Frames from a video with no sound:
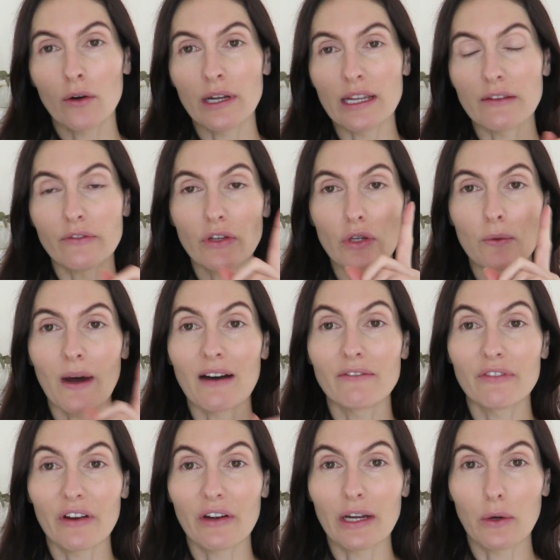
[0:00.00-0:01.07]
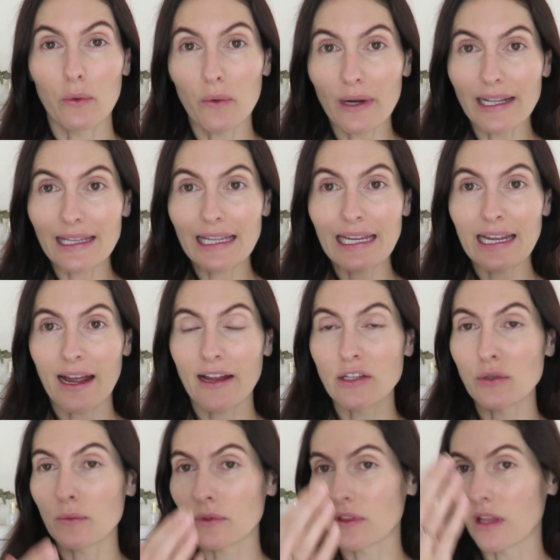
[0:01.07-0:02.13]
or if you are very oily
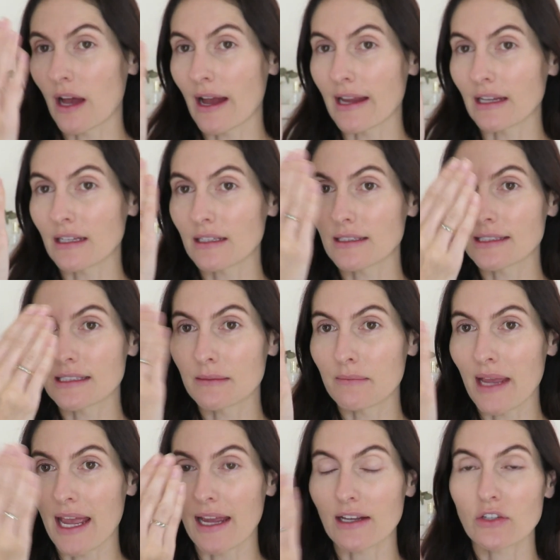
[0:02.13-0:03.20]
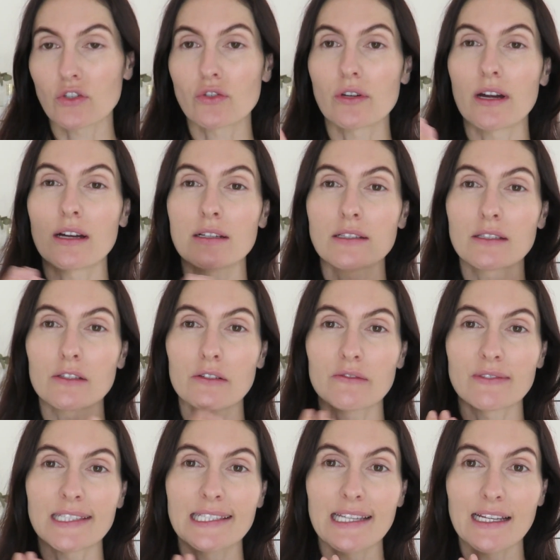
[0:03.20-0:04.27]
and you would like some extra sort
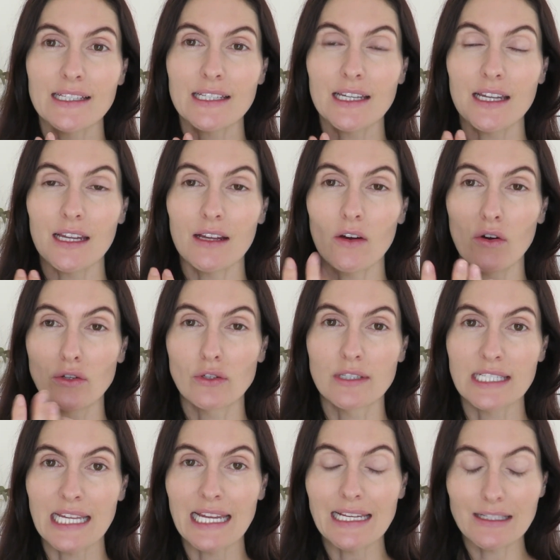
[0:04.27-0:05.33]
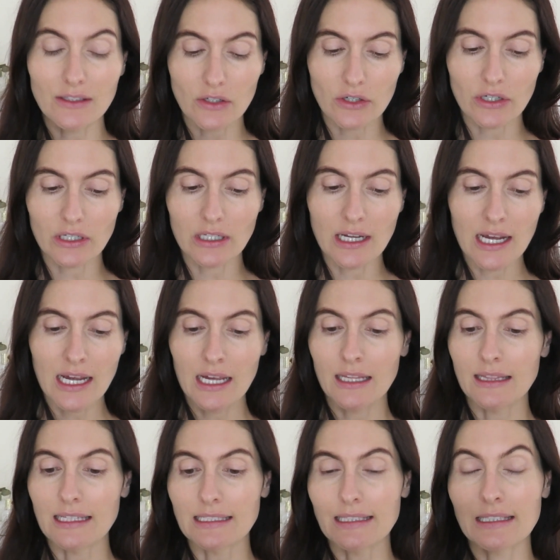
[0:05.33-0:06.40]
of setting on your T-zone.
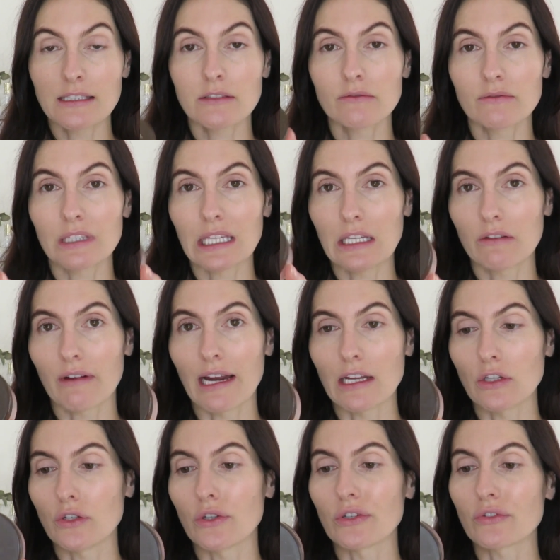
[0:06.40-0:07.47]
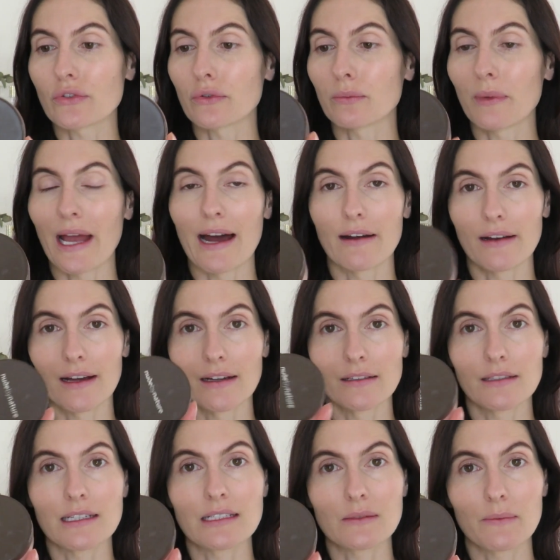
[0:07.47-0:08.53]
This is a really great neutral
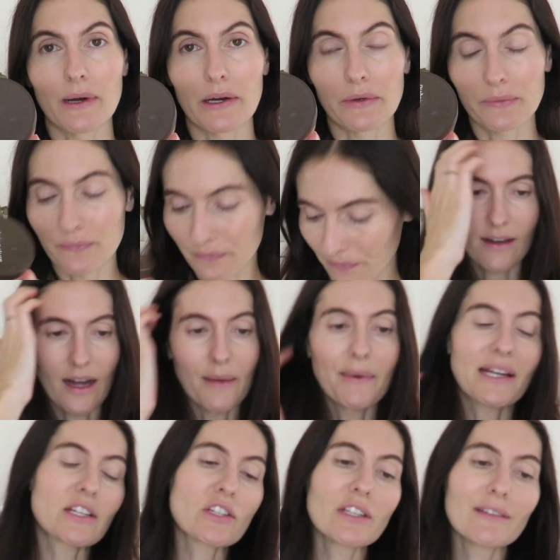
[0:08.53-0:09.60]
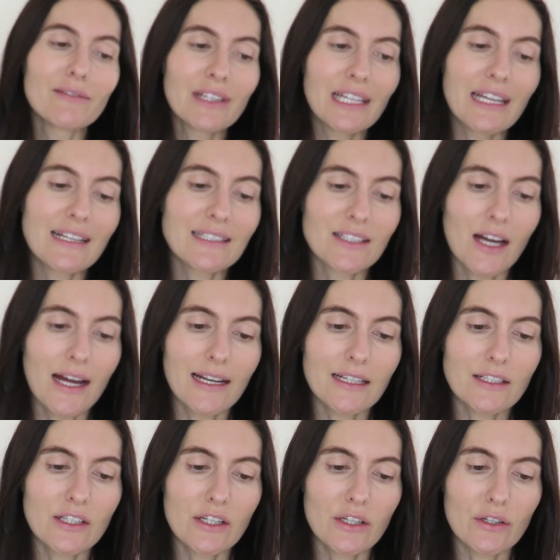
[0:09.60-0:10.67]
powder as well. I'm actually really
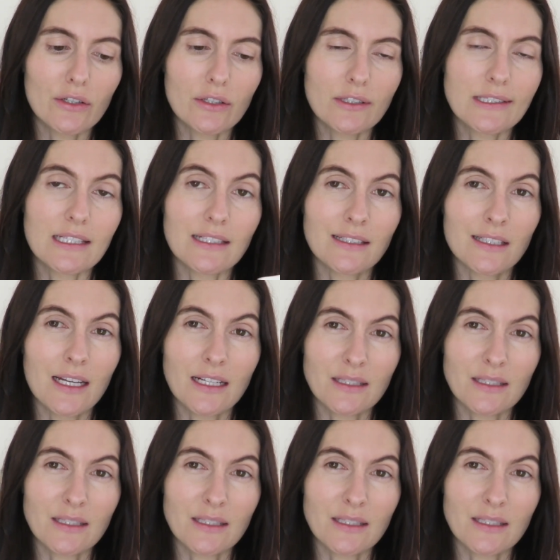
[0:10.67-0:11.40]
excited to use this